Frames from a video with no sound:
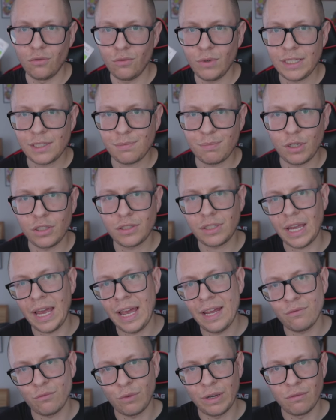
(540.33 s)
Wii Sport
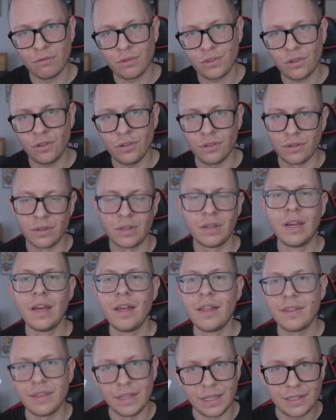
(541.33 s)
and Resort.
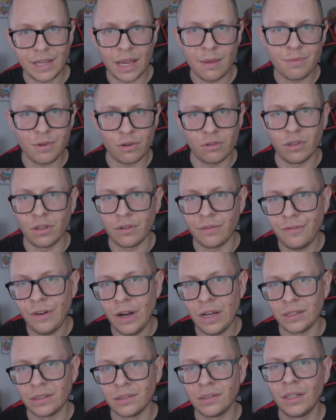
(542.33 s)
These games are a lot of
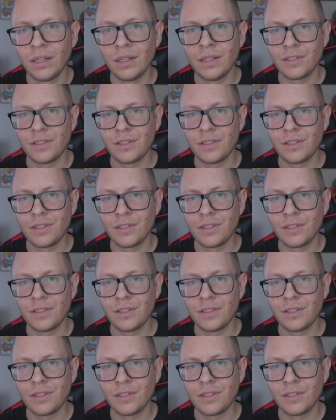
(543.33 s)
fun.